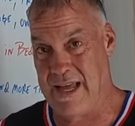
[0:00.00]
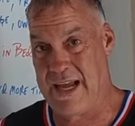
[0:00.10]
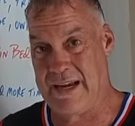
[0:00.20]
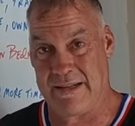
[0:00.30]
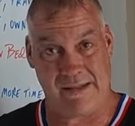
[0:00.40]
a
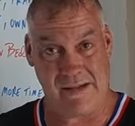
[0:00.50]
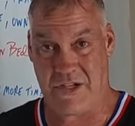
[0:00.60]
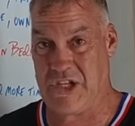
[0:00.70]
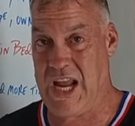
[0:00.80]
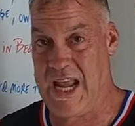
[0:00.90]
lot of
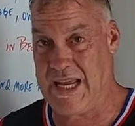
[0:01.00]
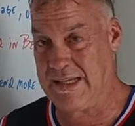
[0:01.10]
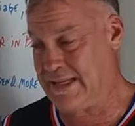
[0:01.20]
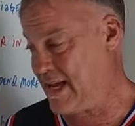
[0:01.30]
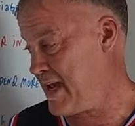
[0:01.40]

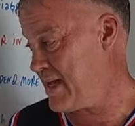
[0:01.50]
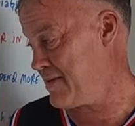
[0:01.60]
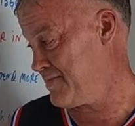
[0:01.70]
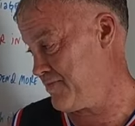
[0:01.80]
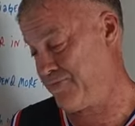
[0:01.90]
chains
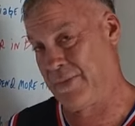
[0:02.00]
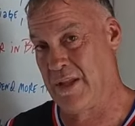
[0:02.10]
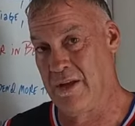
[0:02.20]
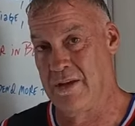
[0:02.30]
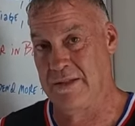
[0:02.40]
and
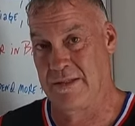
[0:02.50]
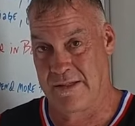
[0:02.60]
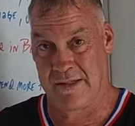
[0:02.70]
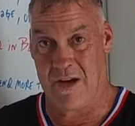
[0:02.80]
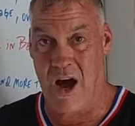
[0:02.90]

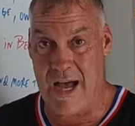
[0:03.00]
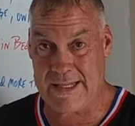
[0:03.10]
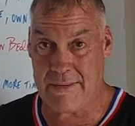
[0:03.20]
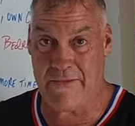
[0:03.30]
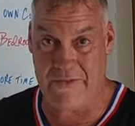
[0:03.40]

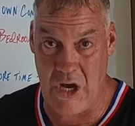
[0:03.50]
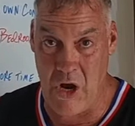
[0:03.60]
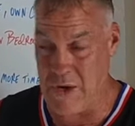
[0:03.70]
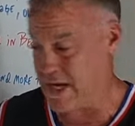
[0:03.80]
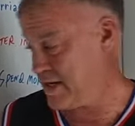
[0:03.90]
awesome
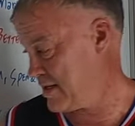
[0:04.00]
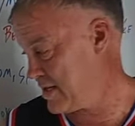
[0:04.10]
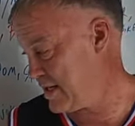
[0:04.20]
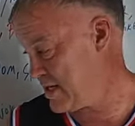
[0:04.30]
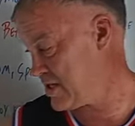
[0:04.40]
food,
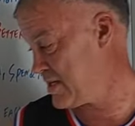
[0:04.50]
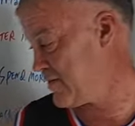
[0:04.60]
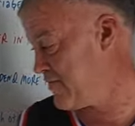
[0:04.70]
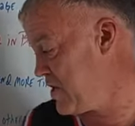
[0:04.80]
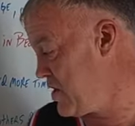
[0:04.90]

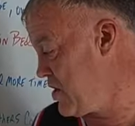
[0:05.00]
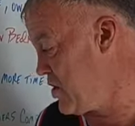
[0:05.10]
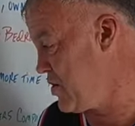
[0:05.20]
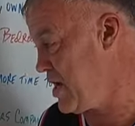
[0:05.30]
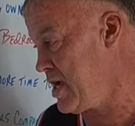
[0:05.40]
delicious
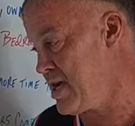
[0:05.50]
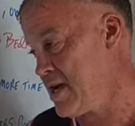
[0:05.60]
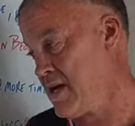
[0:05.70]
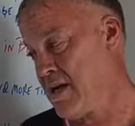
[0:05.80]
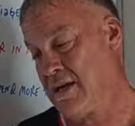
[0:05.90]
food.
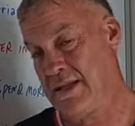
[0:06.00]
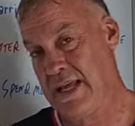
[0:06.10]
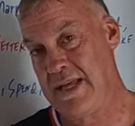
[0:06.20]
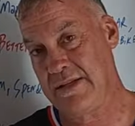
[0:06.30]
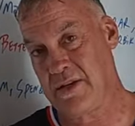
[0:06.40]

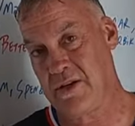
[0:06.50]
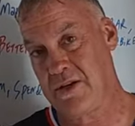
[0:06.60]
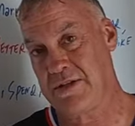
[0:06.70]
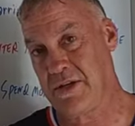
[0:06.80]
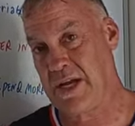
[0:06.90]
These
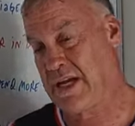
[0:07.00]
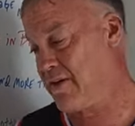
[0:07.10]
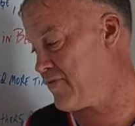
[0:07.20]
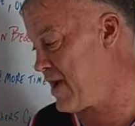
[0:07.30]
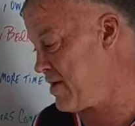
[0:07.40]
girls are
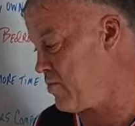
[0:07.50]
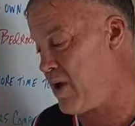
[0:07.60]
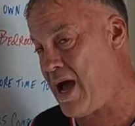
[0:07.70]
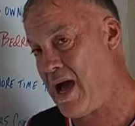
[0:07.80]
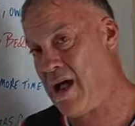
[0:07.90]
getting fed
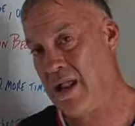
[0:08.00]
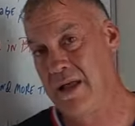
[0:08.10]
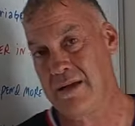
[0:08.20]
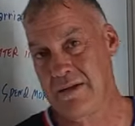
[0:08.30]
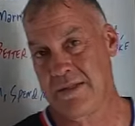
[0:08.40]

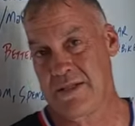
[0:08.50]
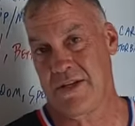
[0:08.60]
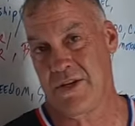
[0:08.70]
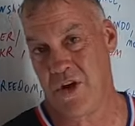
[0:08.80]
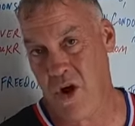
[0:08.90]
well,
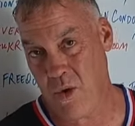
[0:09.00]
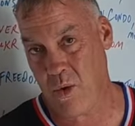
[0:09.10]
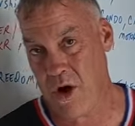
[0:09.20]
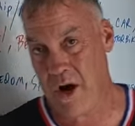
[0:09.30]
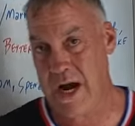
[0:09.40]
no
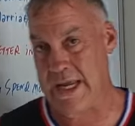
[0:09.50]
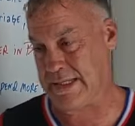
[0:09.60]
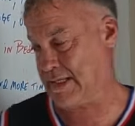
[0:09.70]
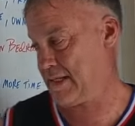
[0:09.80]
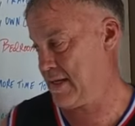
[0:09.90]

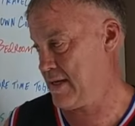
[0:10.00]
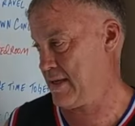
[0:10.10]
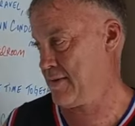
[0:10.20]
worries.